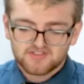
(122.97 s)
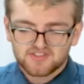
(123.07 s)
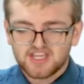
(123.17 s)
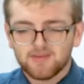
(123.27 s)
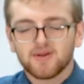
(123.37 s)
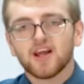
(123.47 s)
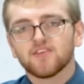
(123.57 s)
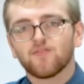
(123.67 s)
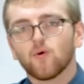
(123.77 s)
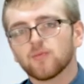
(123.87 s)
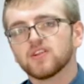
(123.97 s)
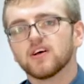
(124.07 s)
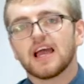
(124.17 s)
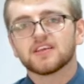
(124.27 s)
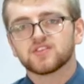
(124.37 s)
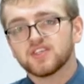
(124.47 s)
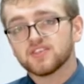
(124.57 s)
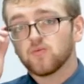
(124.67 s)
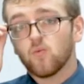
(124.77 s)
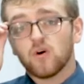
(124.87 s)
the same kind of formula as
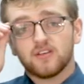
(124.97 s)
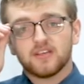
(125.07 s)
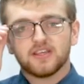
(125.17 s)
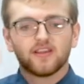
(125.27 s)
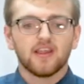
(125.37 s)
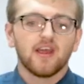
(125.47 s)
Season 1 did.